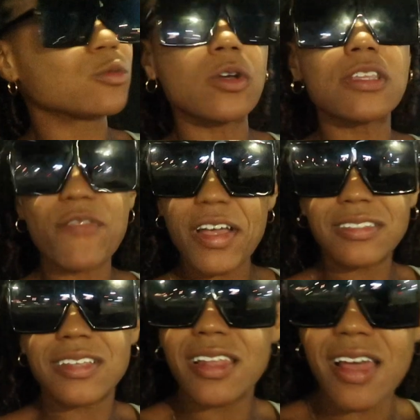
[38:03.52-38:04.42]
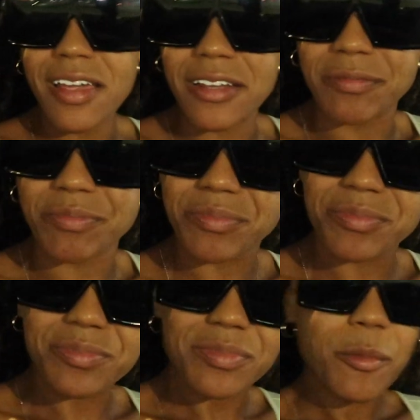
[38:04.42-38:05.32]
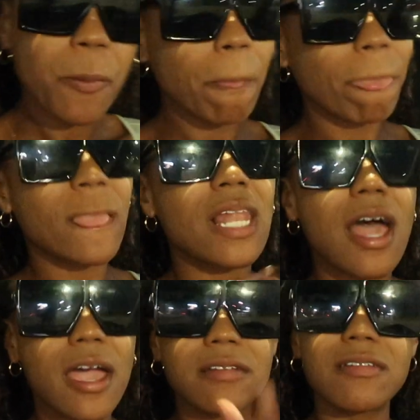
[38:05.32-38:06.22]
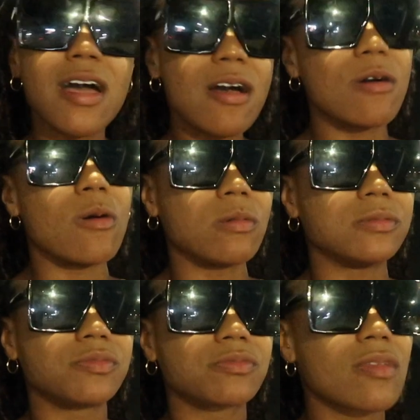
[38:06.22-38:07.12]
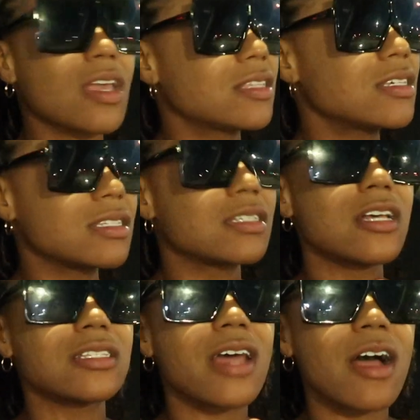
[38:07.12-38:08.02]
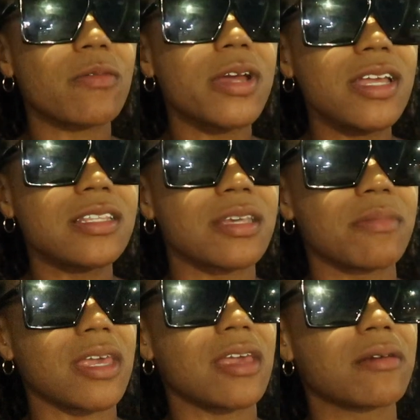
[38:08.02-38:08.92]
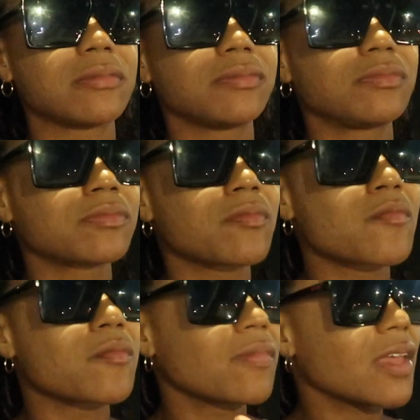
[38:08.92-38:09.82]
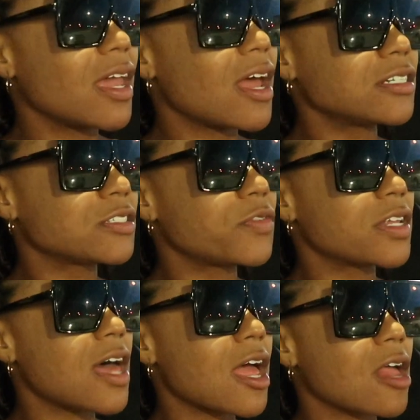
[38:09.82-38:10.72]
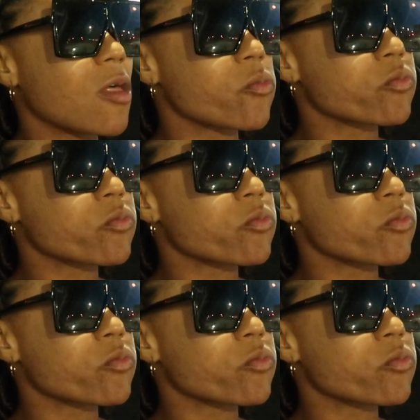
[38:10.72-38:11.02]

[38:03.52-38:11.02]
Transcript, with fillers: what the fuck is that like? Like, no. It just does not read to me. And I just feel like